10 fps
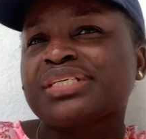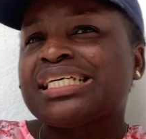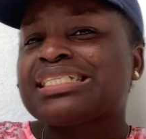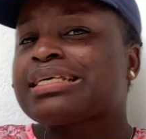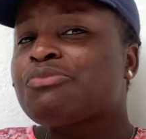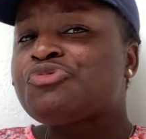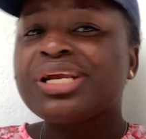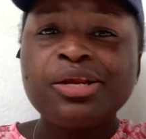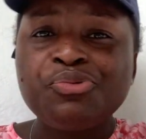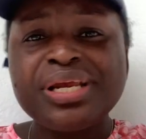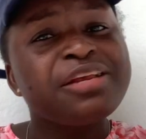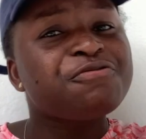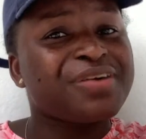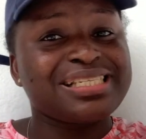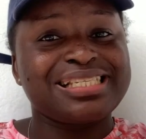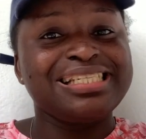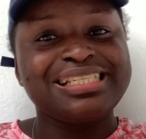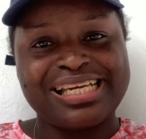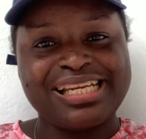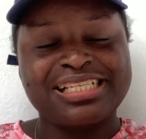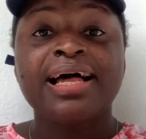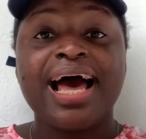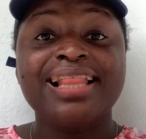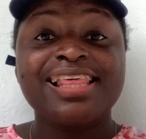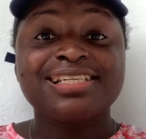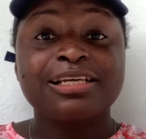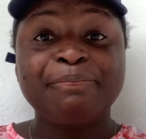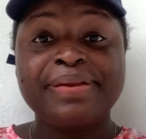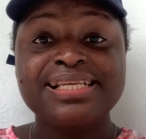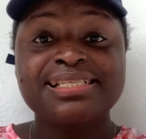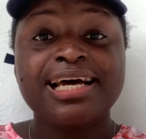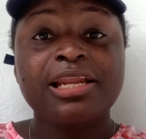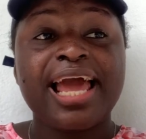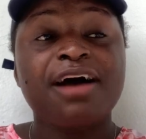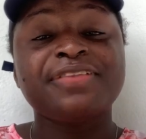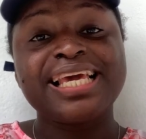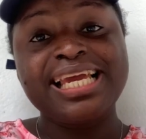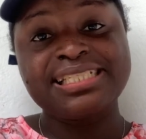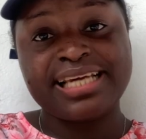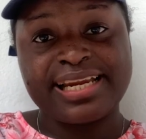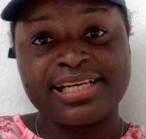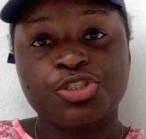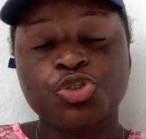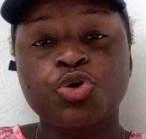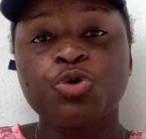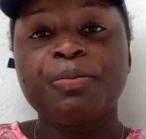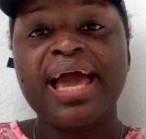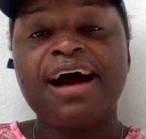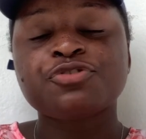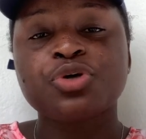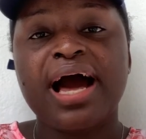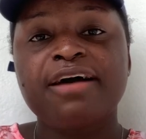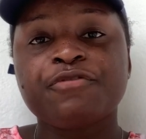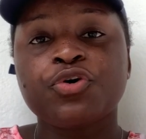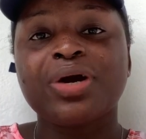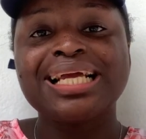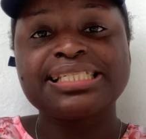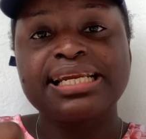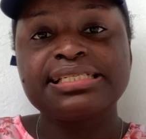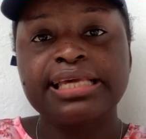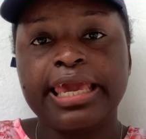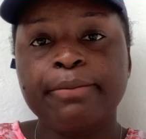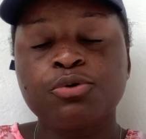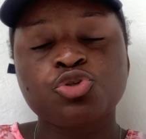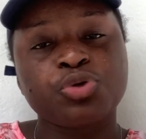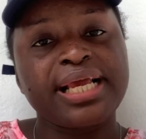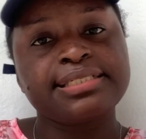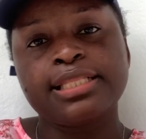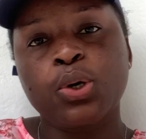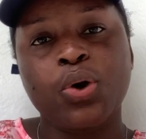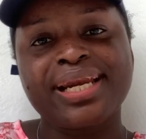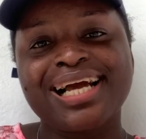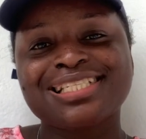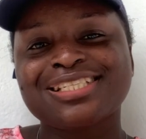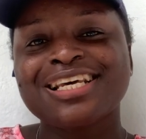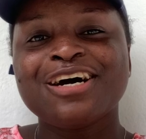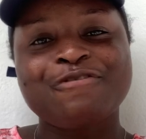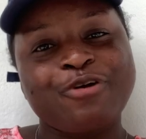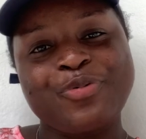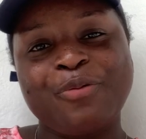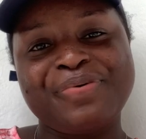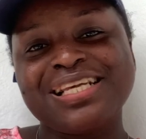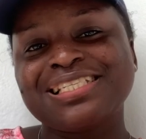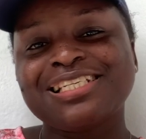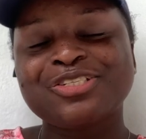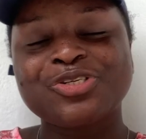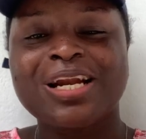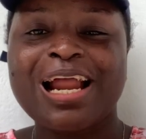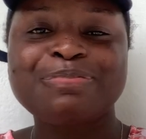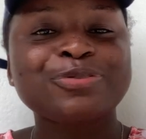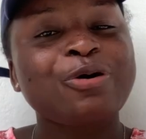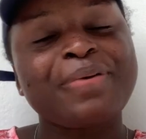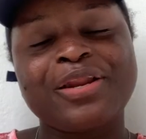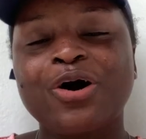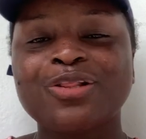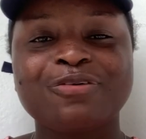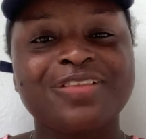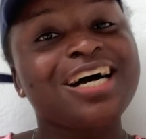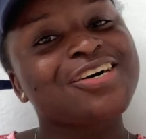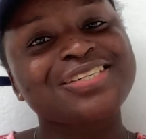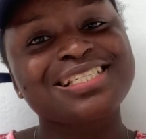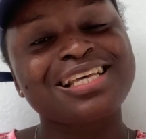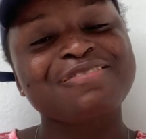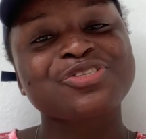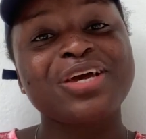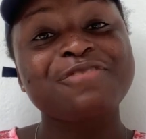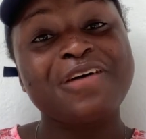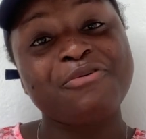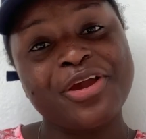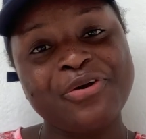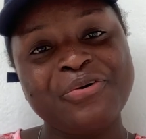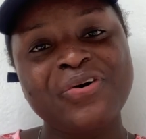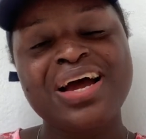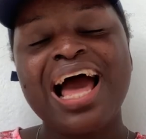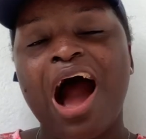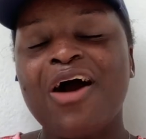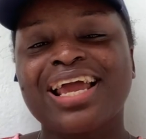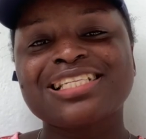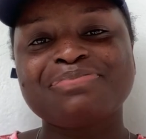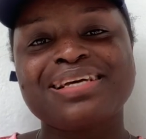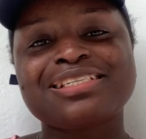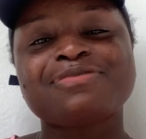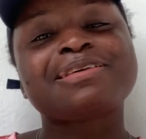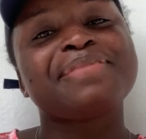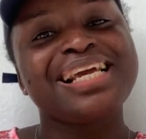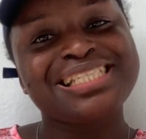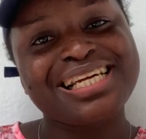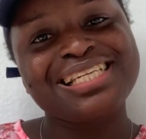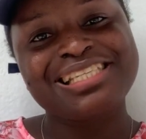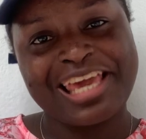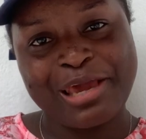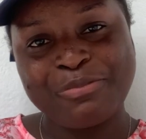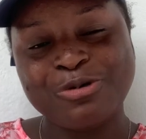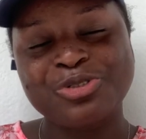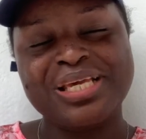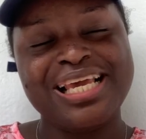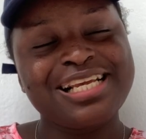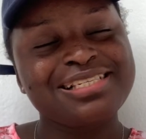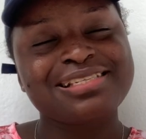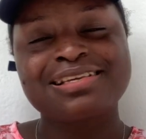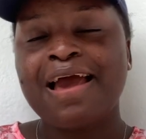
some really, really fast internet. And there are some places that they have the Ethernet, so you may have to have your Ethernet cable to easily connect from your PC to your laptop and all of that good stuff. So if I were you, I'll get myself some Ethernet cable to ease